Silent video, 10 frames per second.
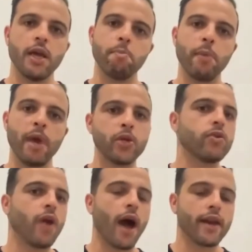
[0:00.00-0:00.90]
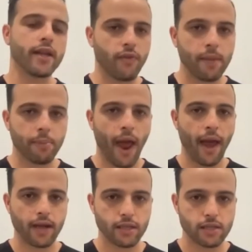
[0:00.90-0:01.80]
maybe you're not in the right
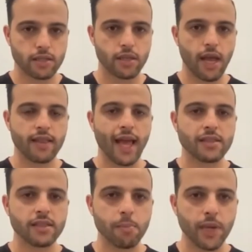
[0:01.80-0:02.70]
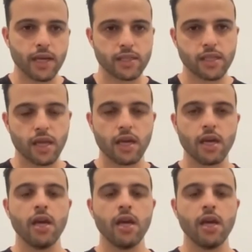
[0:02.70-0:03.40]
practice. And that's the biggest thing.